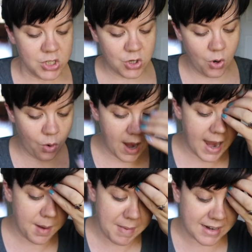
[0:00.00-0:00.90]
So
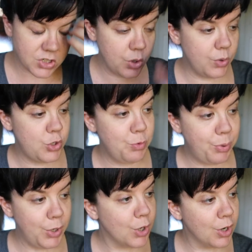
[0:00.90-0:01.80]
I'm actually going to
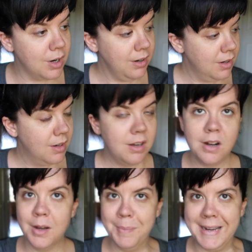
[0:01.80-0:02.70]
put her
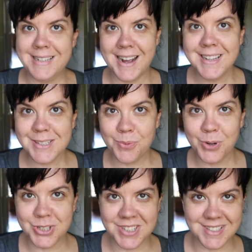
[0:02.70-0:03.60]
on my desk
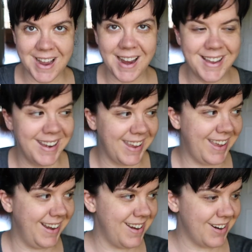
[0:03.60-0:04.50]
where she's not gonna
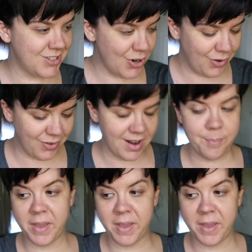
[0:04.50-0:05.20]
get knocked over.